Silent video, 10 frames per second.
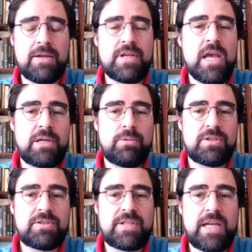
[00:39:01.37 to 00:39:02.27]
accounts. They will
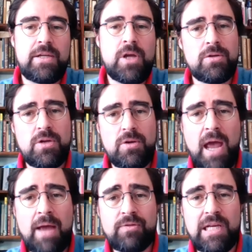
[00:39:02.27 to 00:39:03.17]
just say, no,
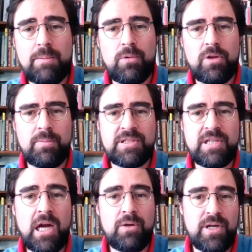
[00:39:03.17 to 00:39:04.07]
you have to label them
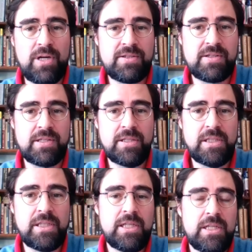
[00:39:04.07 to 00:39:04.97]
as high risk.
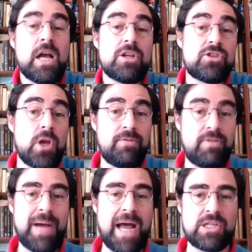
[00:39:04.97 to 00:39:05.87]
So
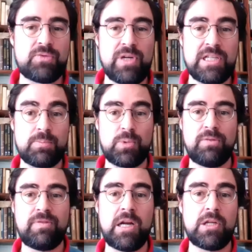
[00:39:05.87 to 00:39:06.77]
if the bank's risk
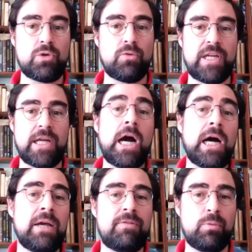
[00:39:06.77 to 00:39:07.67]
profile is already
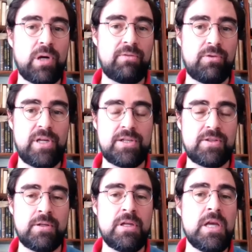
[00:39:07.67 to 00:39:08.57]
higher for whatever
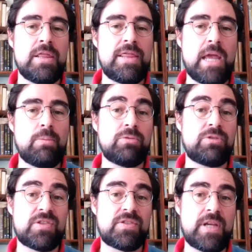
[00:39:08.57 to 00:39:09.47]
reason, they
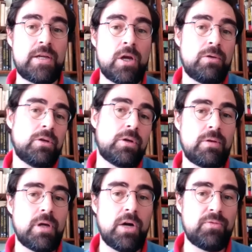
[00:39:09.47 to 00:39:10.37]
will just say, no,
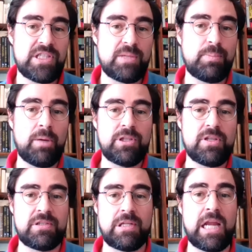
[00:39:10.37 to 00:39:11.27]
look, our risk
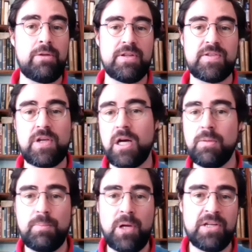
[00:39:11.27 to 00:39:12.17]
department doesn't allow this.
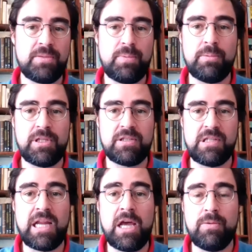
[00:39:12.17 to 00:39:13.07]
Our compliance department
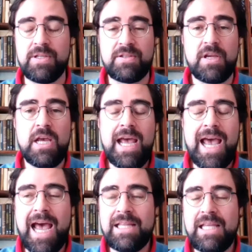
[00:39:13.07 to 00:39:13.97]
doesn't allow this.
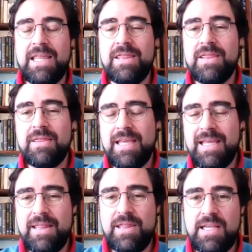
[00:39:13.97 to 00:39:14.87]
And in
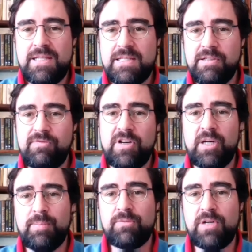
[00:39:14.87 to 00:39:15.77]
this is a
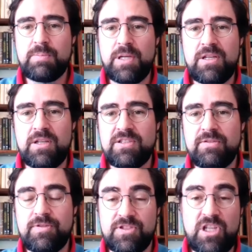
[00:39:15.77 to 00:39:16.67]
very big risk
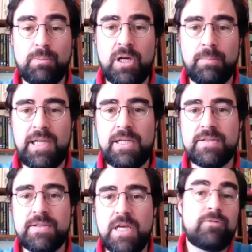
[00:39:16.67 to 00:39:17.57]
because some
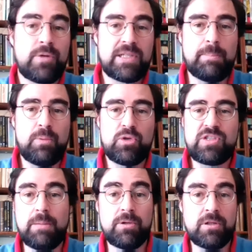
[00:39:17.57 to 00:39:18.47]
companies, for example,
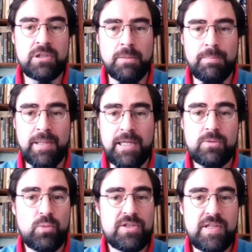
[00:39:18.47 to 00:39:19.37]
stablecoin
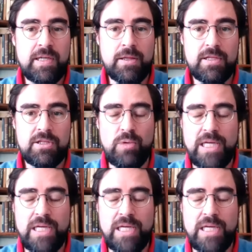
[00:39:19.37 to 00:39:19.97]
companies, we're seeing yeah,